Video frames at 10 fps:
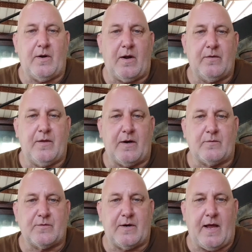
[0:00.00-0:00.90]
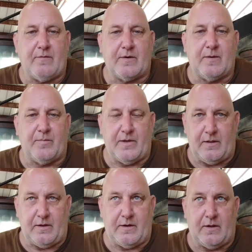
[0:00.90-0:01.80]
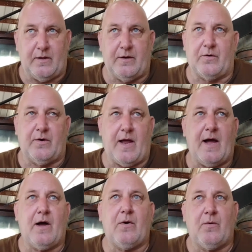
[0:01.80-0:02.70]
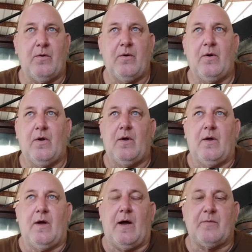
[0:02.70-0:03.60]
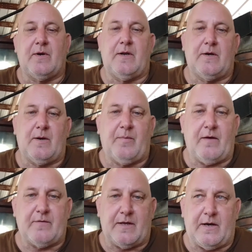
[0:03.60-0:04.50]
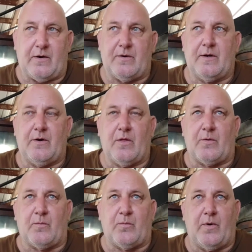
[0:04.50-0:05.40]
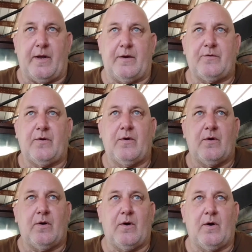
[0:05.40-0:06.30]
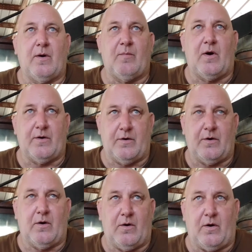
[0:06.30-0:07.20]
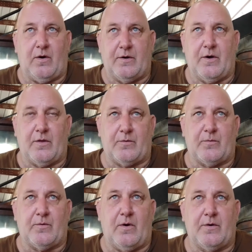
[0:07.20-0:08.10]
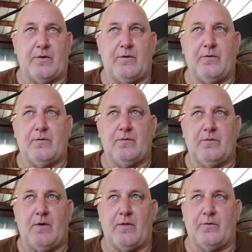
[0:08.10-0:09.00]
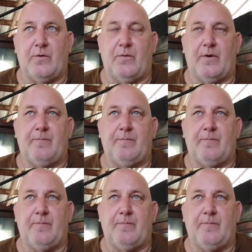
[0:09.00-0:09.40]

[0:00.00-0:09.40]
that I was going to have it completely cleared. Now I'm going to end up having to carry another rent on another unit.